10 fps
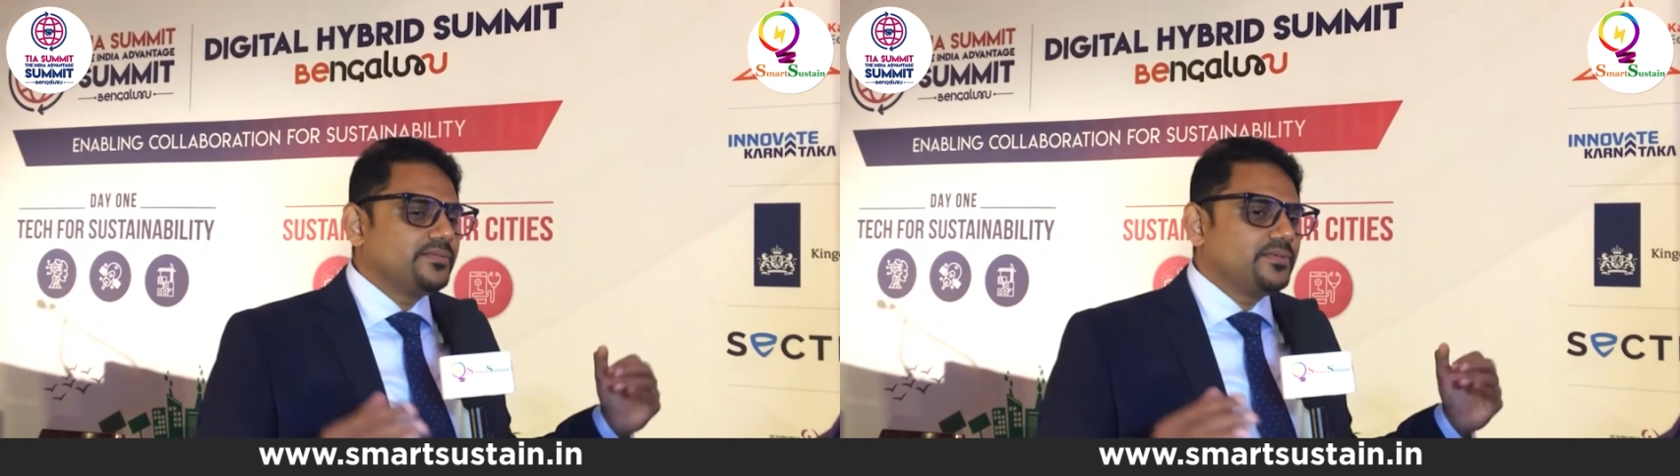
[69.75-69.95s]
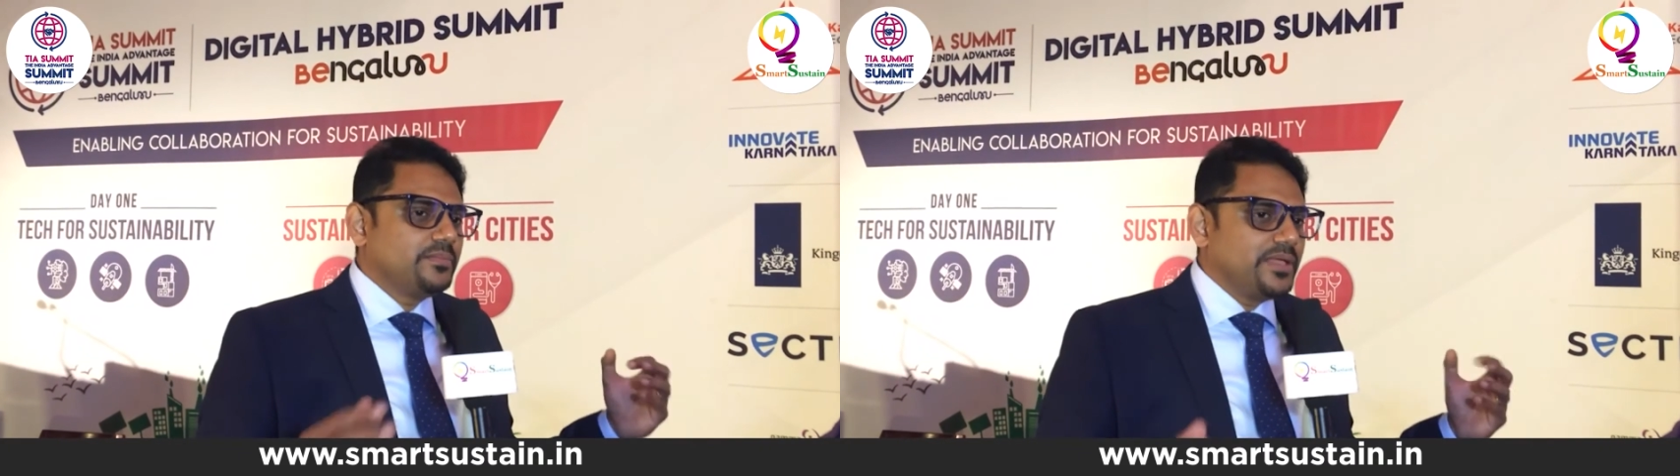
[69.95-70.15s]

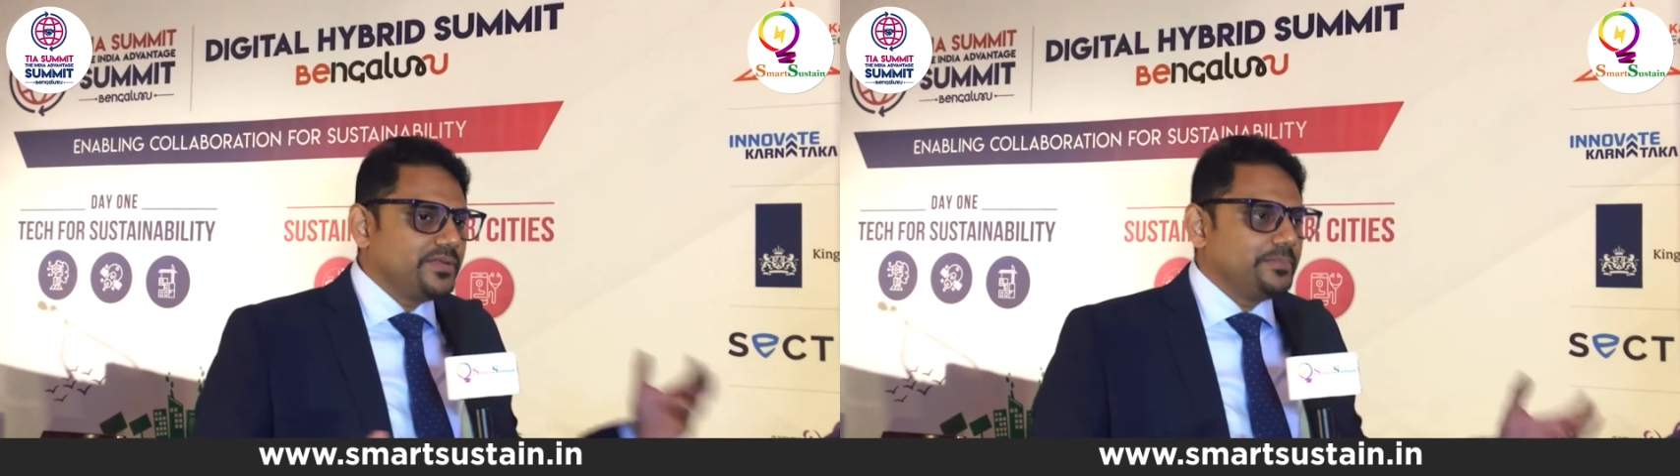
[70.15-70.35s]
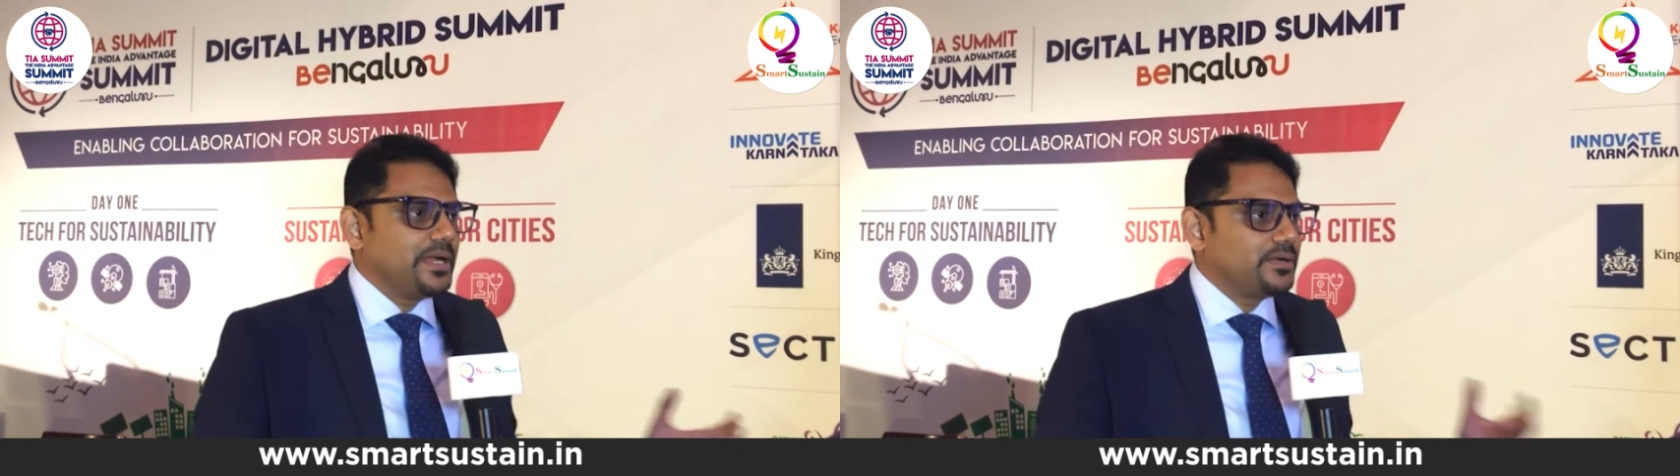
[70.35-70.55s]
from
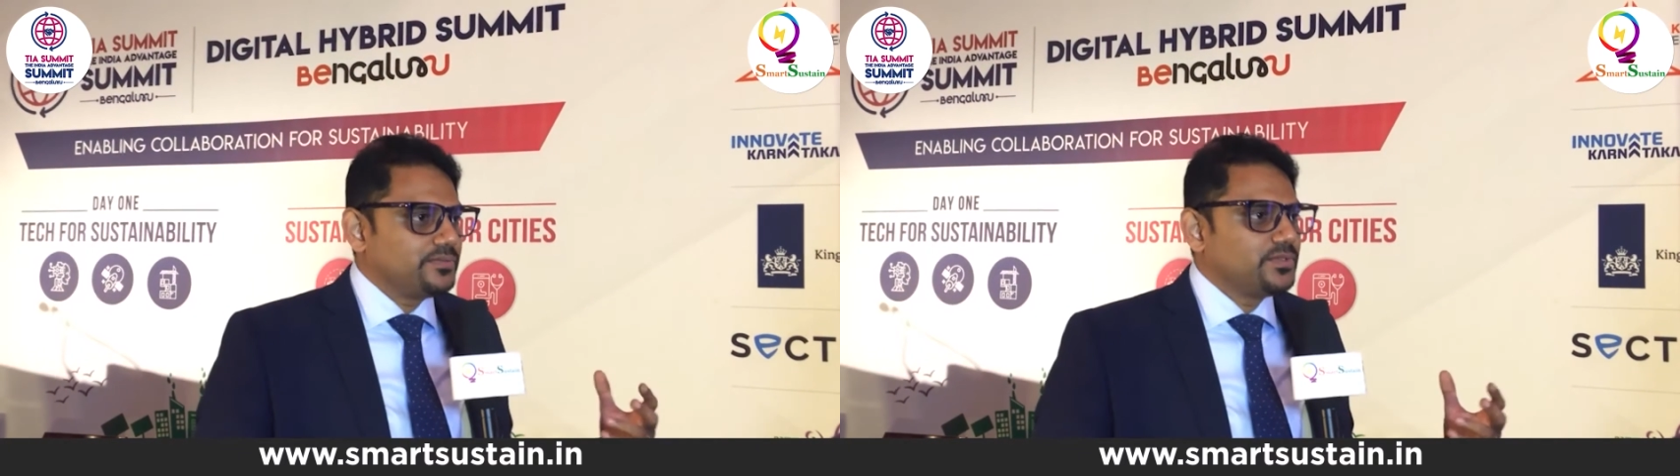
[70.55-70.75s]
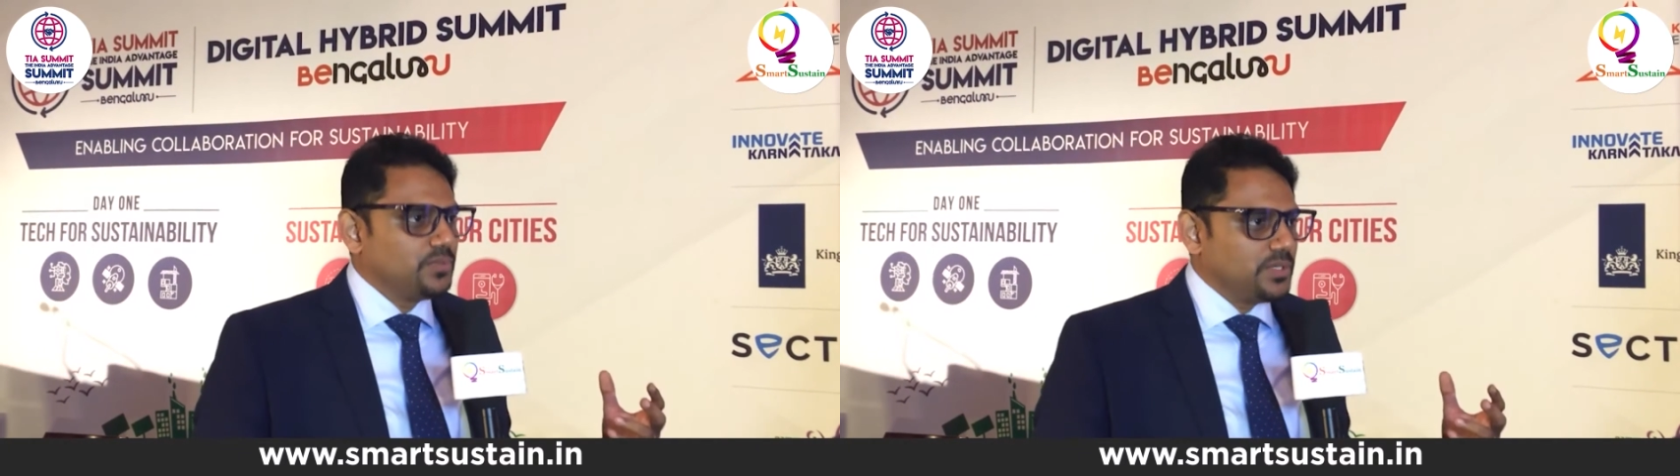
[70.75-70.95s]
every part
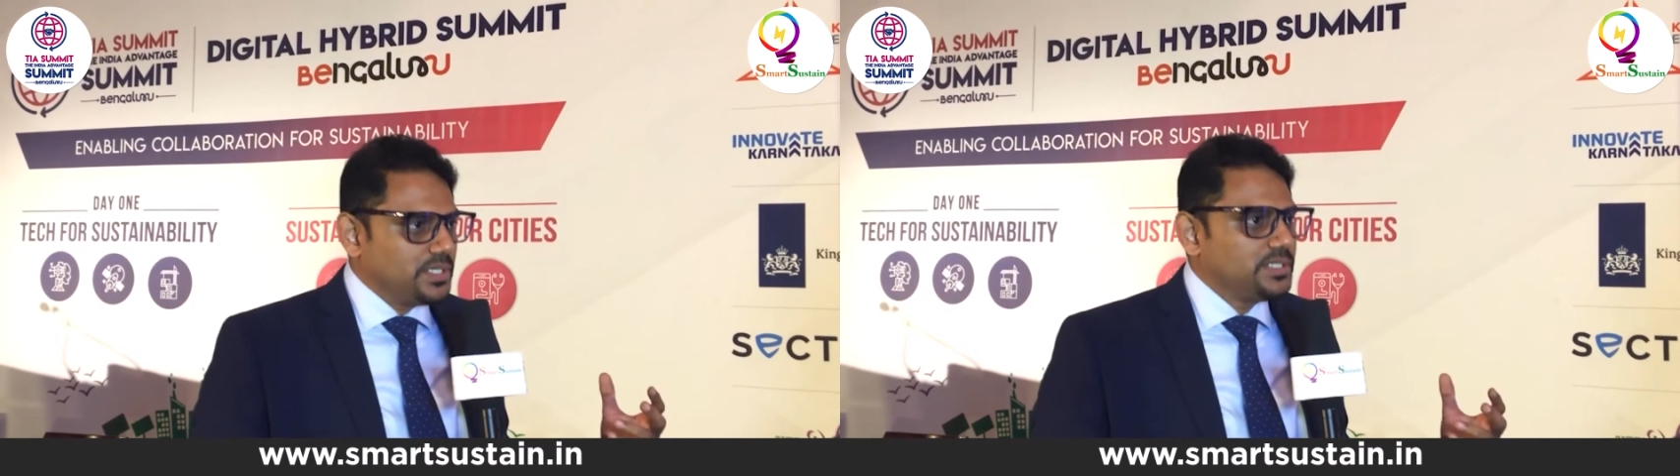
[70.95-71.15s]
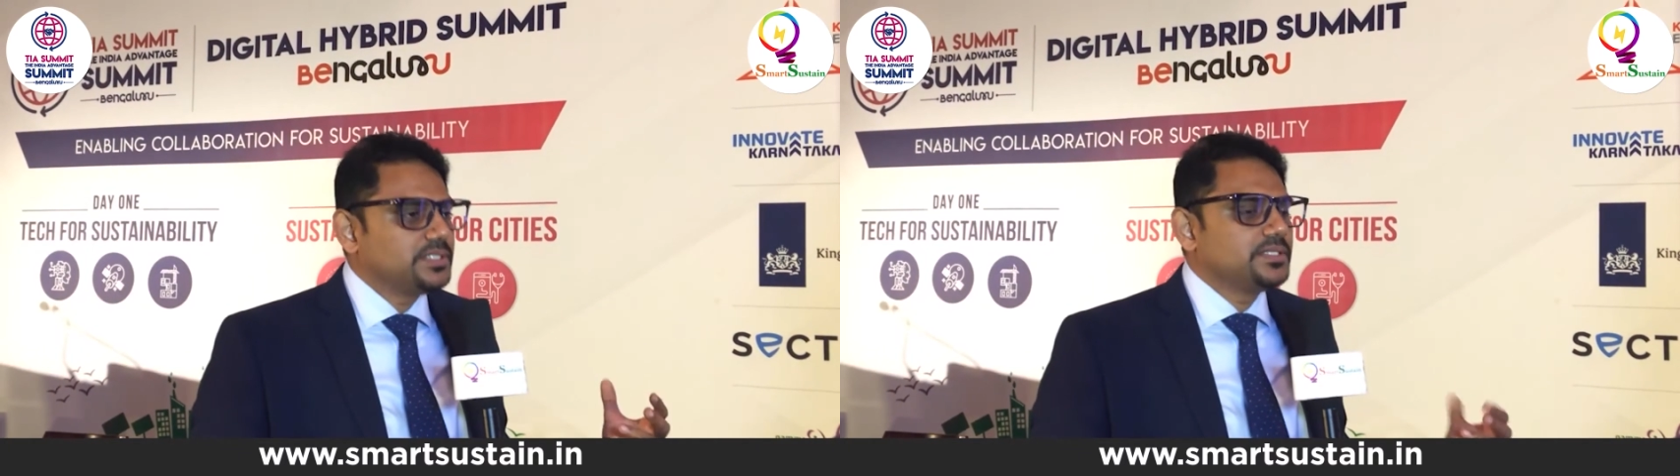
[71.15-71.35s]
of the
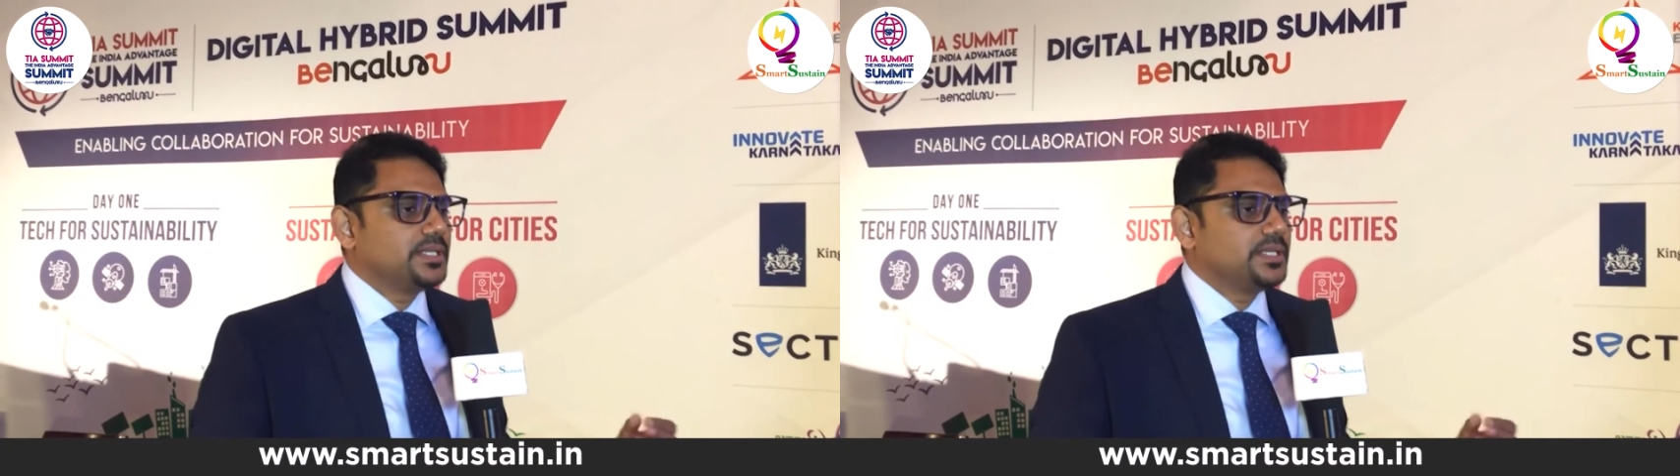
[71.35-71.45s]
world,